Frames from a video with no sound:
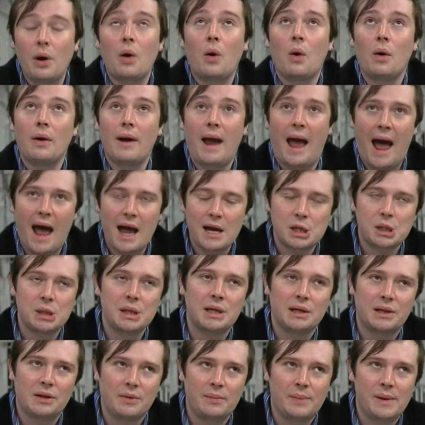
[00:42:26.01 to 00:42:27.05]
Or
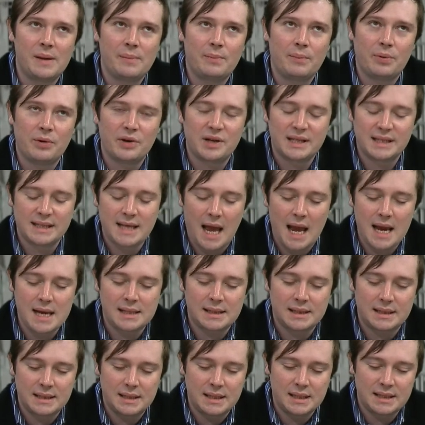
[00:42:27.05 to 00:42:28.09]
actually, to be
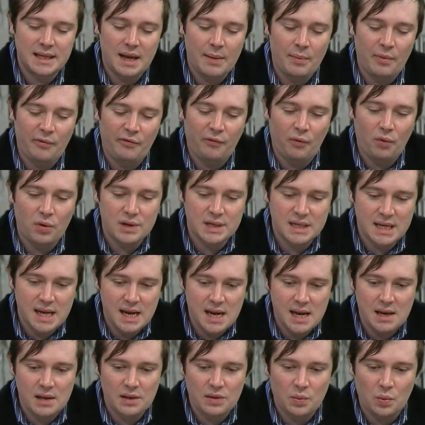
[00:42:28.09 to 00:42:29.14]
precise, December
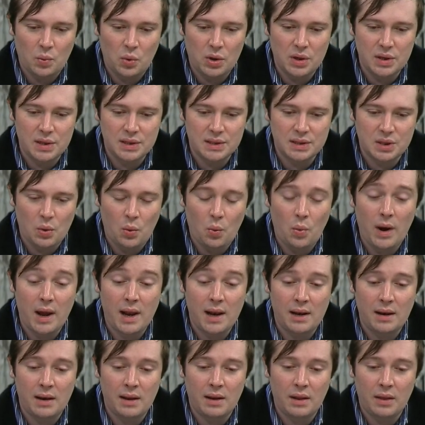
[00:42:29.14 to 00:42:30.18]
14th was
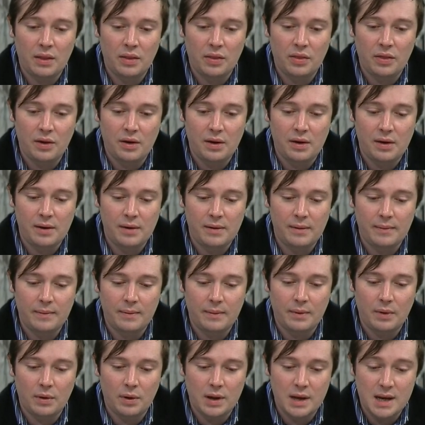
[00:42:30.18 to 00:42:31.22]
when the
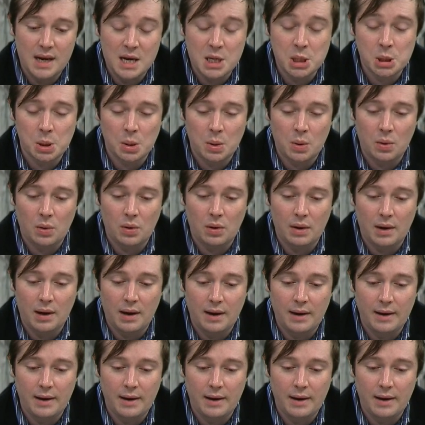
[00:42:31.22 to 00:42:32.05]
initial